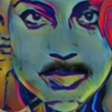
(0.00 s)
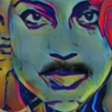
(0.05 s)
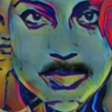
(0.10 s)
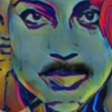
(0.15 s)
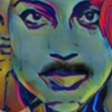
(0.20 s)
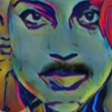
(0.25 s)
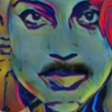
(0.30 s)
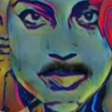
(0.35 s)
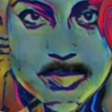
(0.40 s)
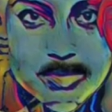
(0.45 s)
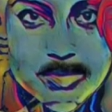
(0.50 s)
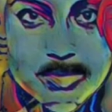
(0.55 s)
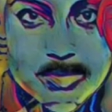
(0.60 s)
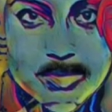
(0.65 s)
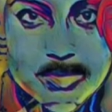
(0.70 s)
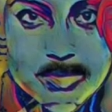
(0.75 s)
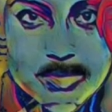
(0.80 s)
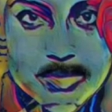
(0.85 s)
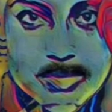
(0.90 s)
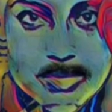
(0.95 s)

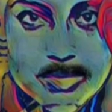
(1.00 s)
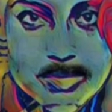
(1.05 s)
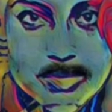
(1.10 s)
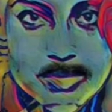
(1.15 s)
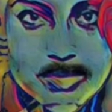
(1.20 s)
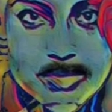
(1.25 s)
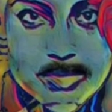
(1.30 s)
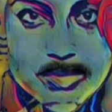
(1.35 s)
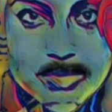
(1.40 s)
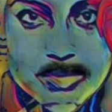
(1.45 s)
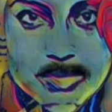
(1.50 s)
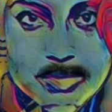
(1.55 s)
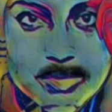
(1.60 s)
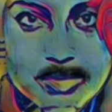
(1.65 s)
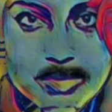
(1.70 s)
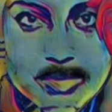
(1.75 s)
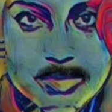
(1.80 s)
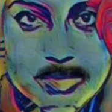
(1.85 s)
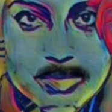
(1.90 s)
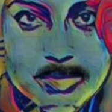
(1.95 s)

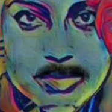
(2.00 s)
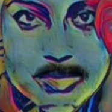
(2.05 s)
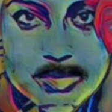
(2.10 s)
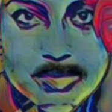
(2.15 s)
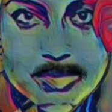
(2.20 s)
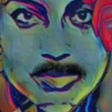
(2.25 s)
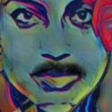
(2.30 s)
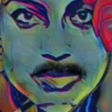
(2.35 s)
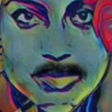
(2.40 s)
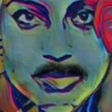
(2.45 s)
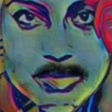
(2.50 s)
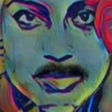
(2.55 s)
No words are spoken by the person on screen.